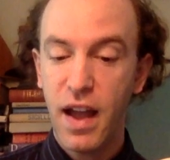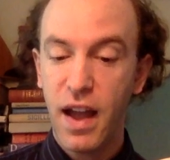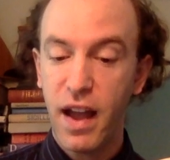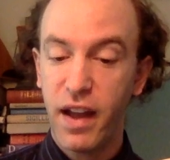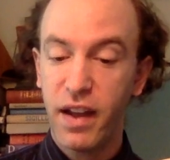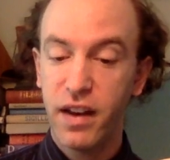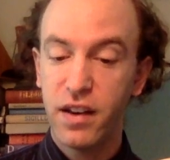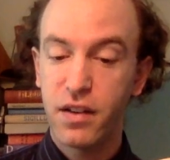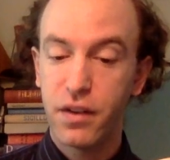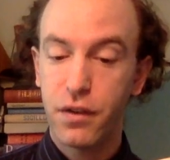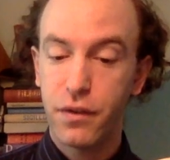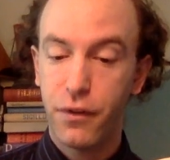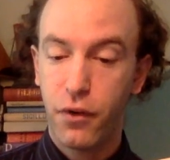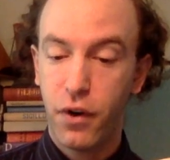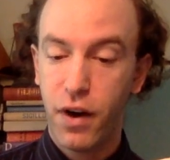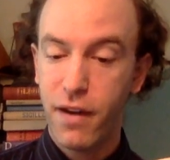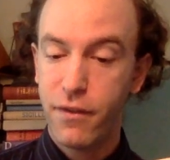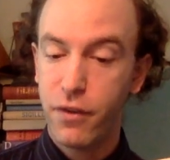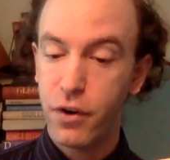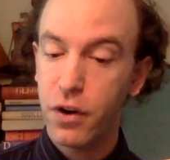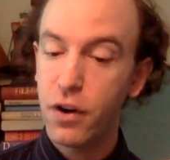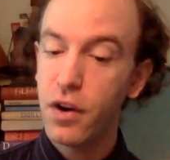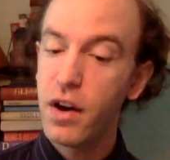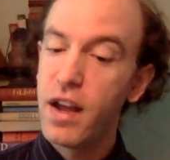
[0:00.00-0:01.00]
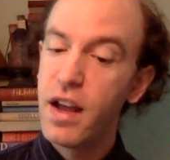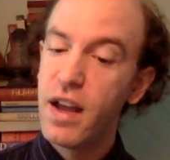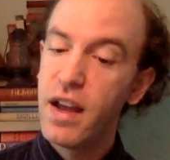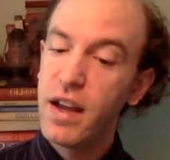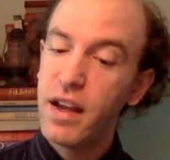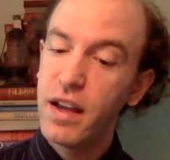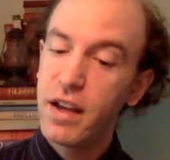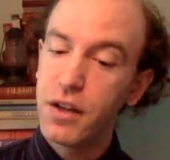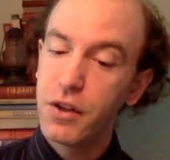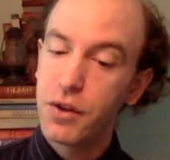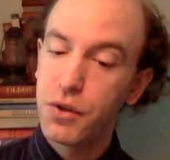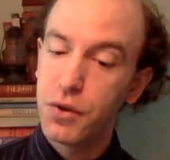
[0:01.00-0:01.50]
and forever
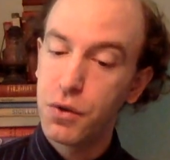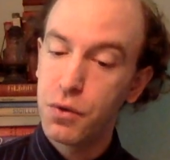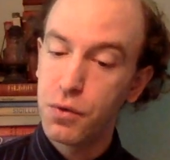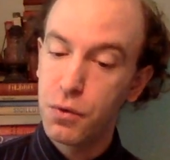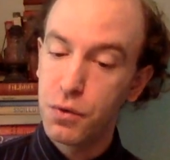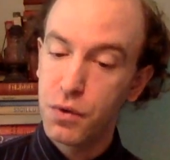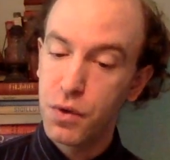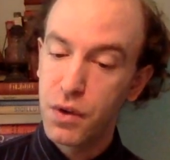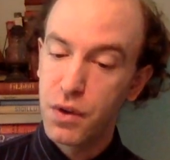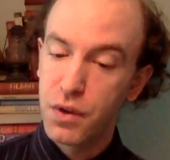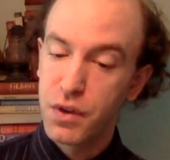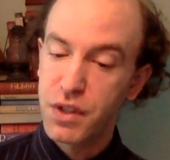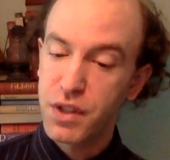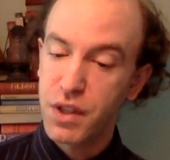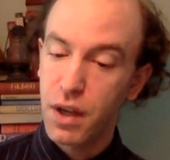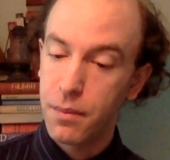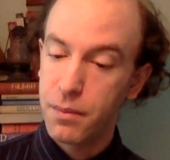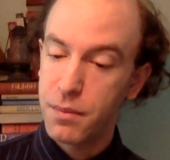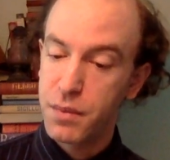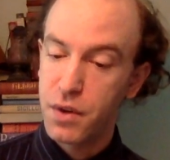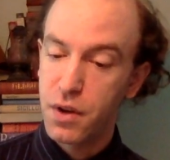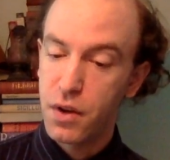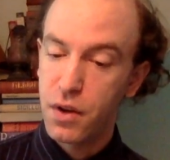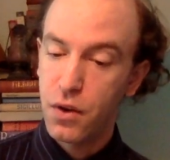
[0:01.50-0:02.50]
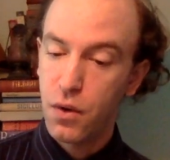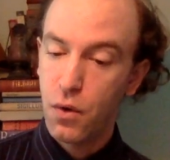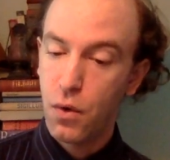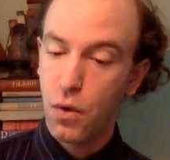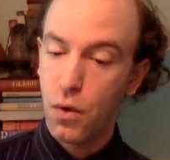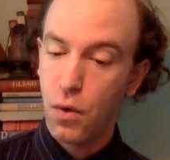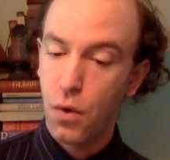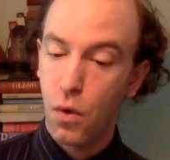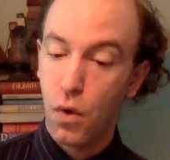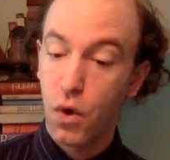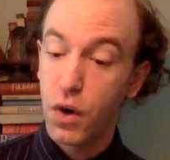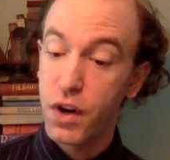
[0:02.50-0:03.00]
into some
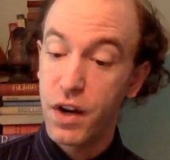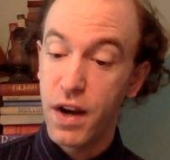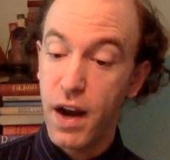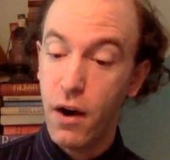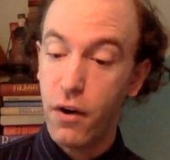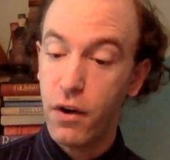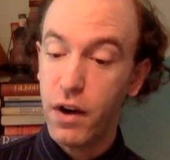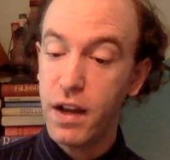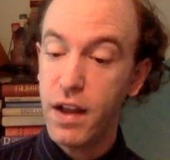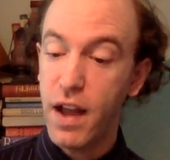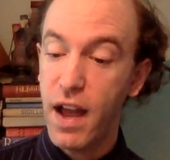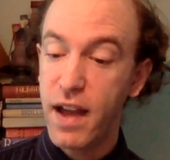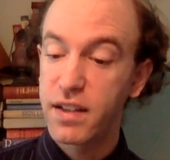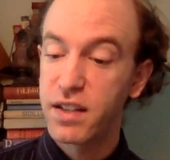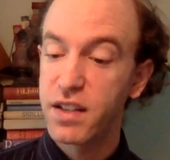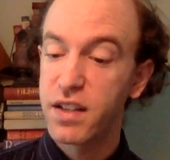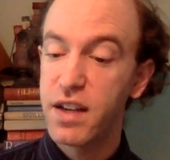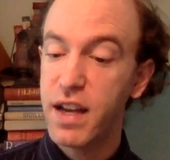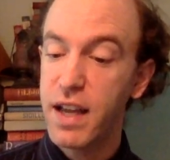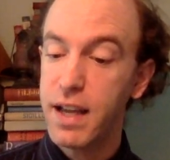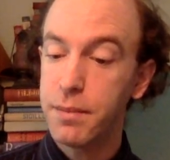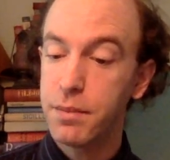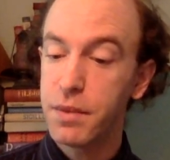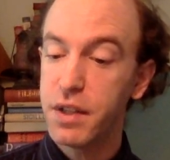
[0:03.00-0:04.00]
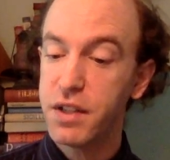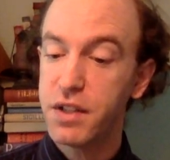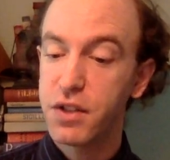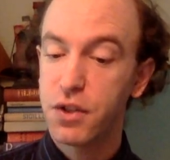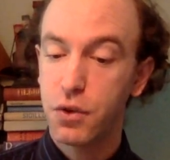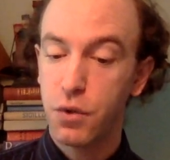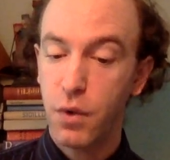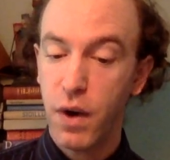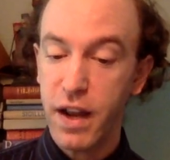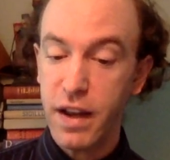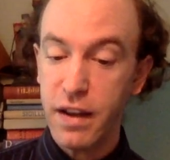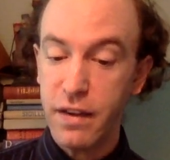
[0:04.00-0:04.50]
ordinary and nameless
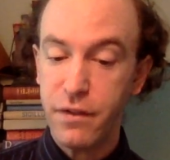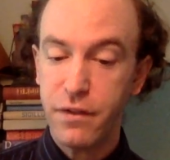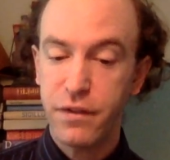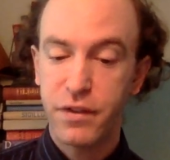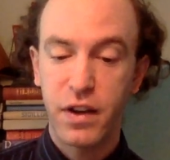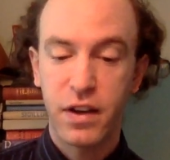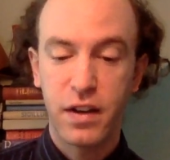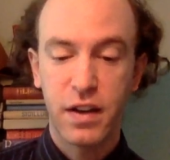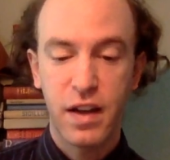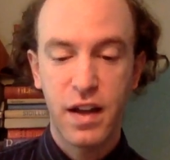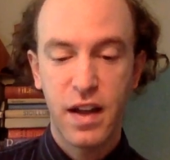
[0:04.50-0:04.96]
grave.